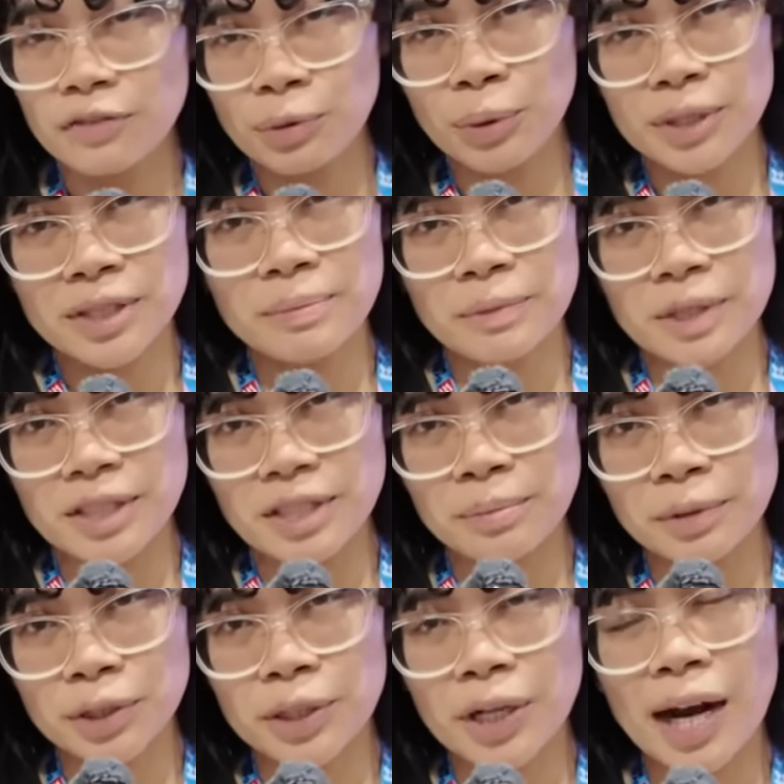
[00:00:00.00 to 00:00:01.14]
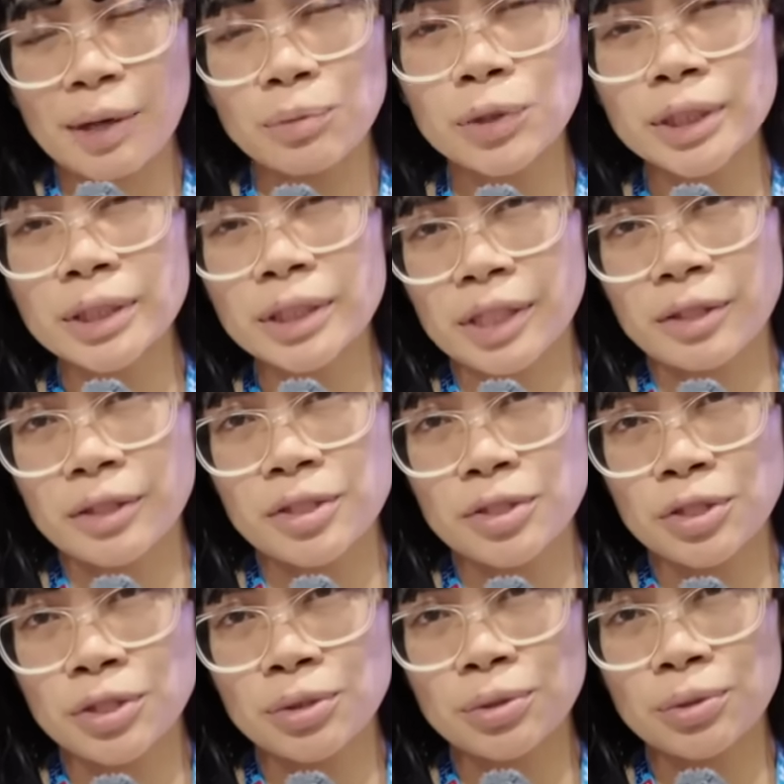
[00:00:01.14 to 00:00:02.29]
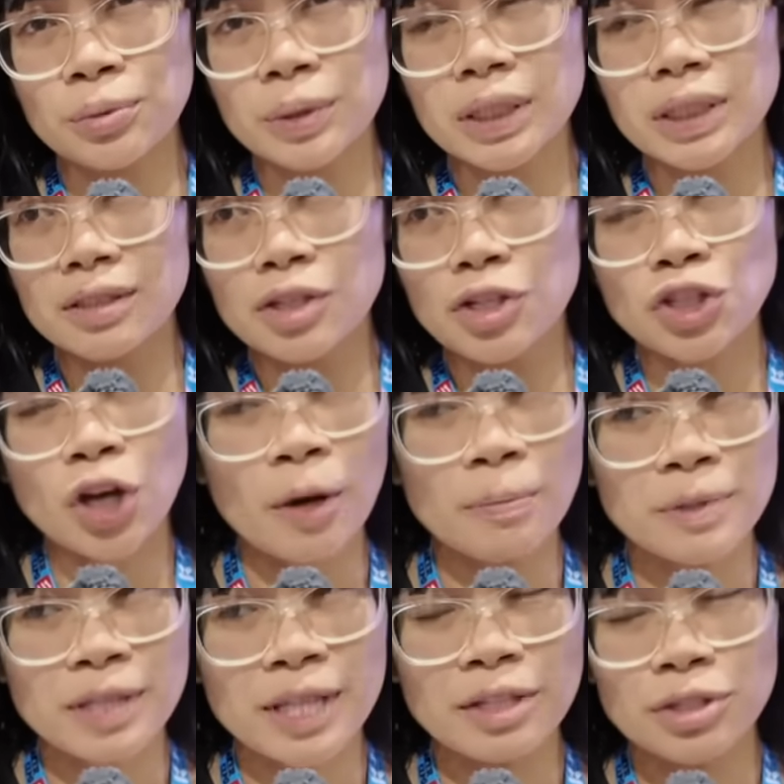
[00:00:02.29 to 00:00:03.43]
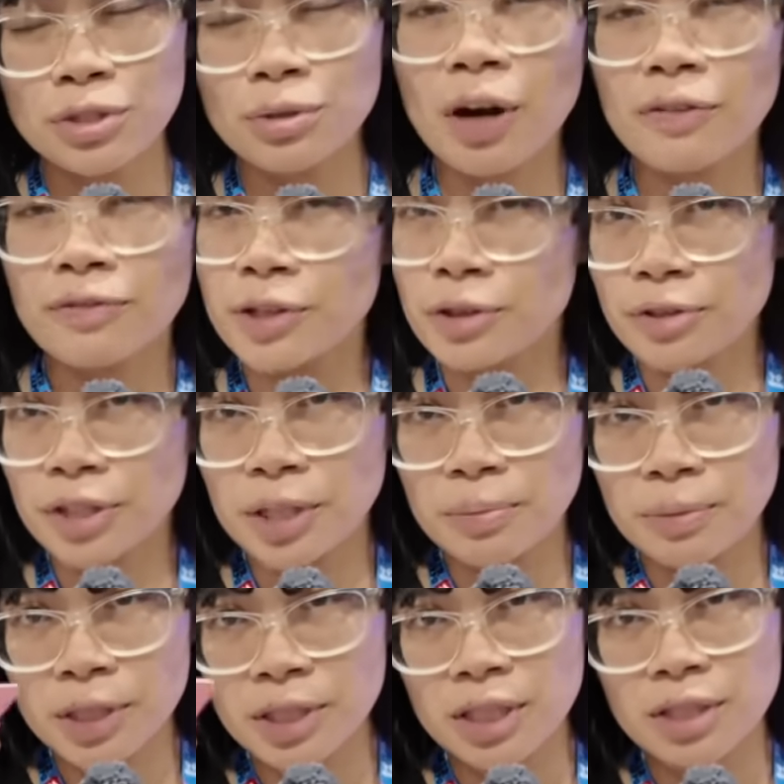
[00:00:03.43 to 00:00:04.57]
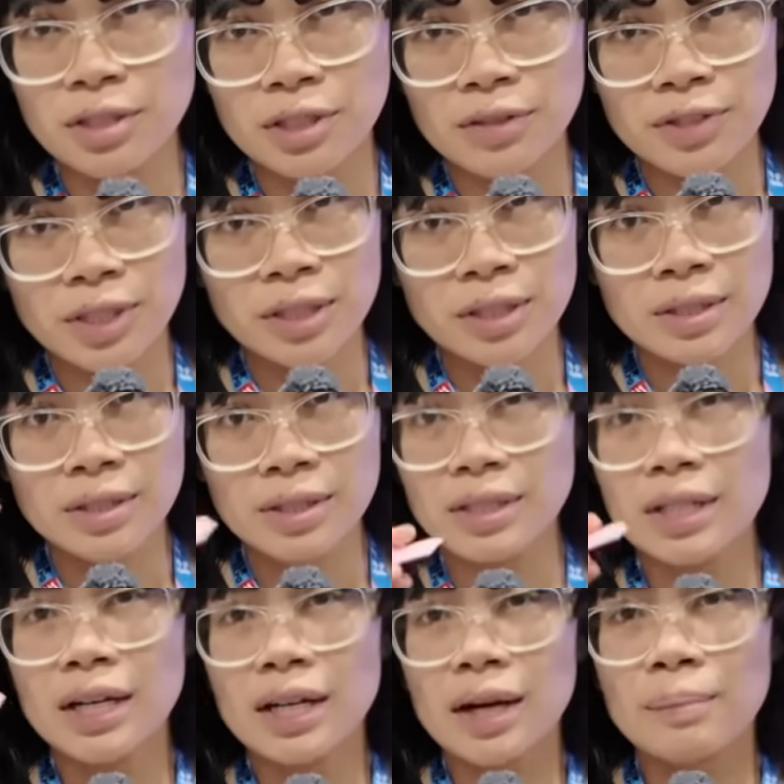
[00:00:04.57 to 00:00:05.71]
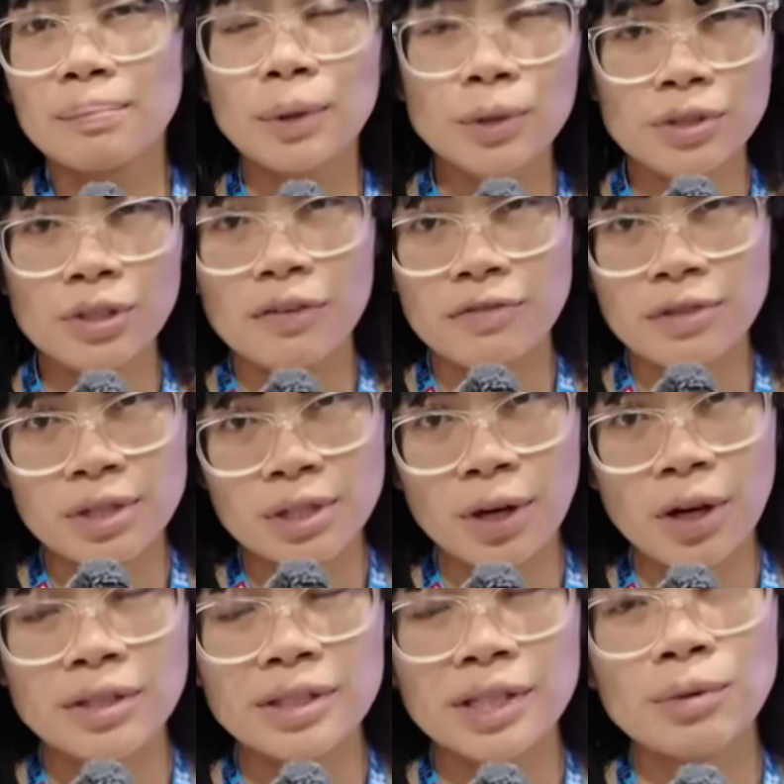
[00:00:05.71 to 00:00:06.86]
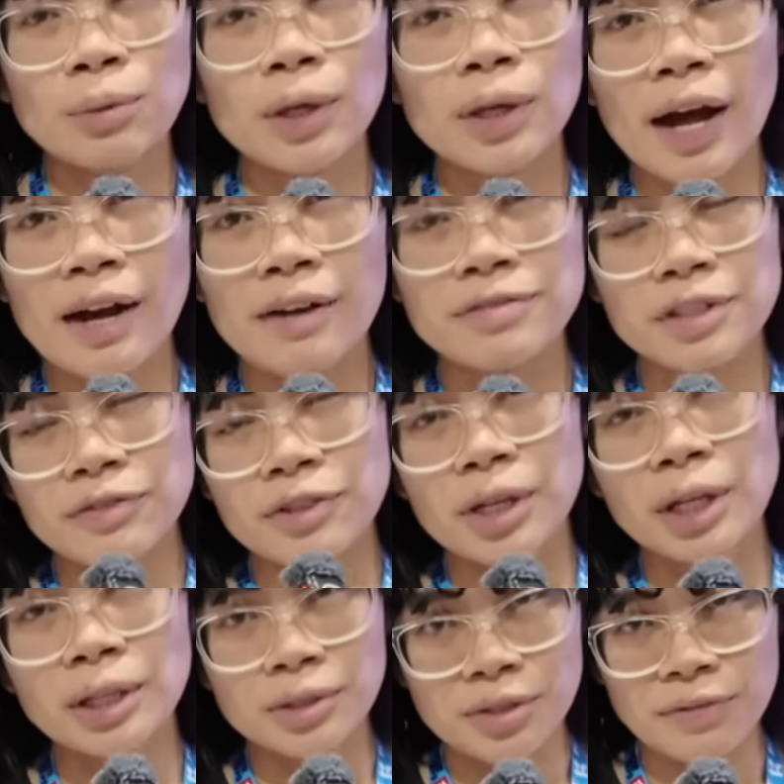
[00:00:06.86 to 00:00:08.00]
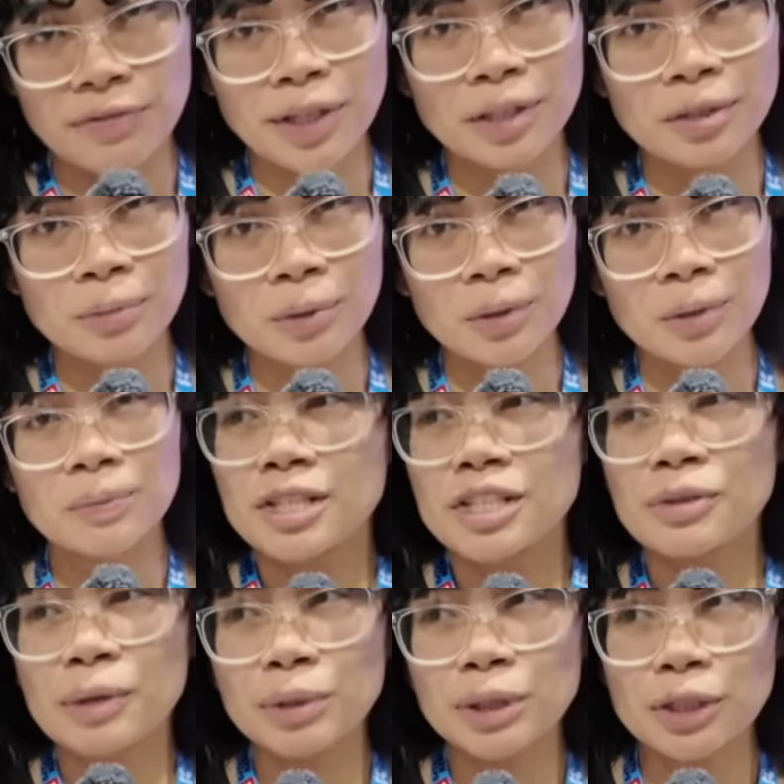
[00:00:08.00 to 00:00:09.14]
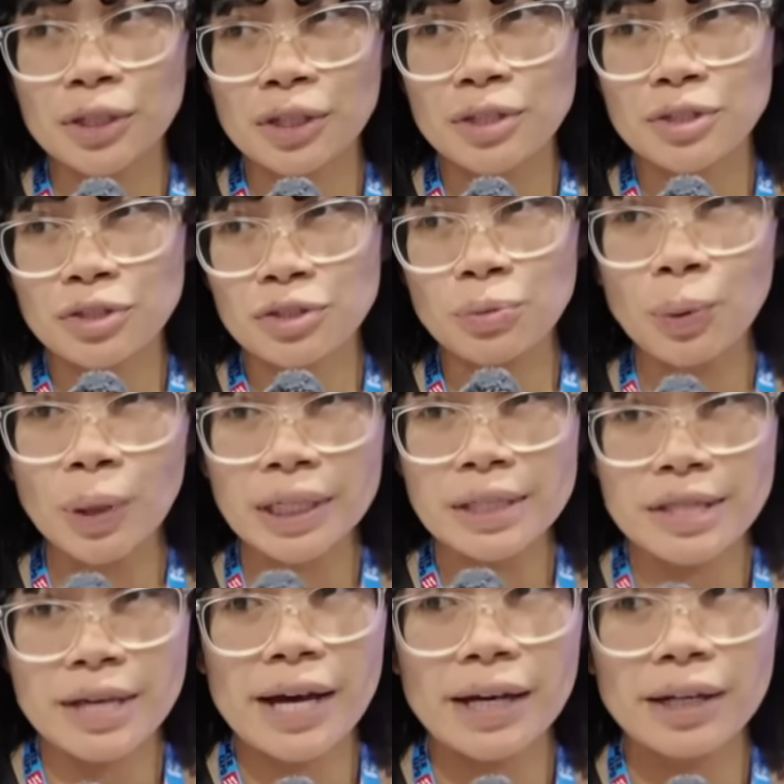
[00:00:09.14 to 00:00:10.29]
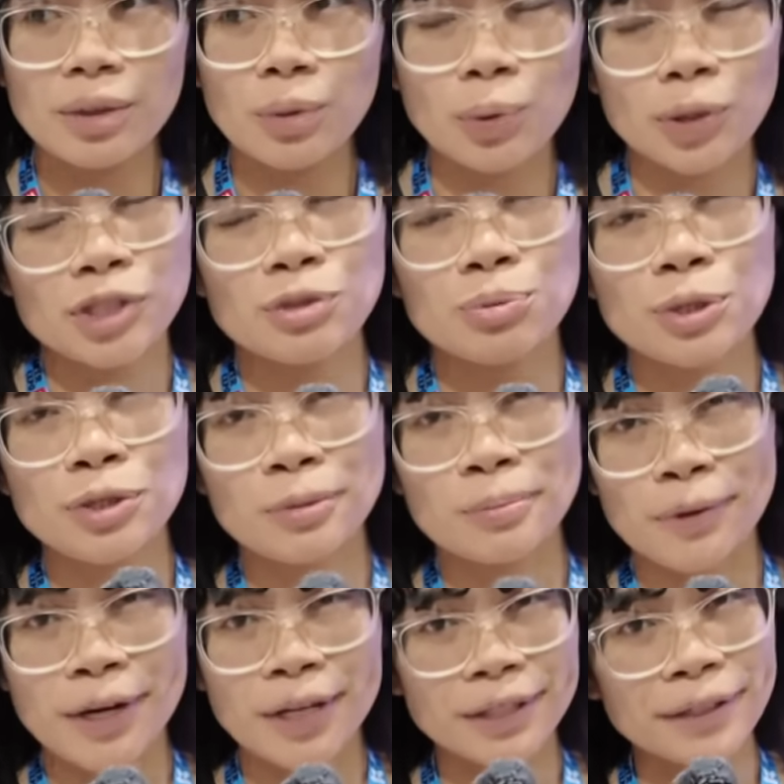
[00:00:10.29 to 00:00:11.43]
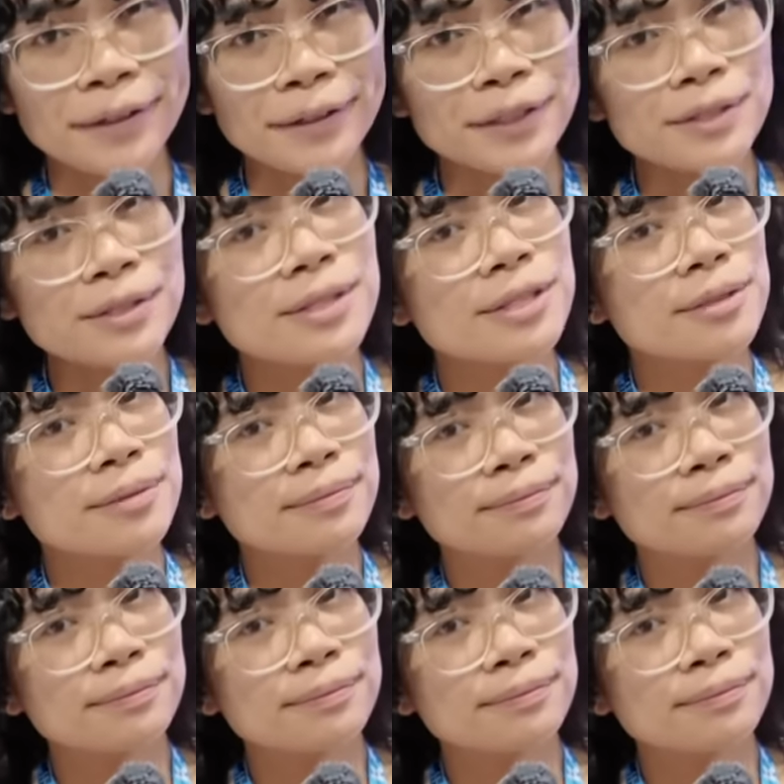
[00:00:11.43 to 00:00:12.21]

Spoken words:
you want something similar, I would look into shops that do offer 3D printing services. Most often than not, they will have different colors available. So I would look into one that works with your brand colors.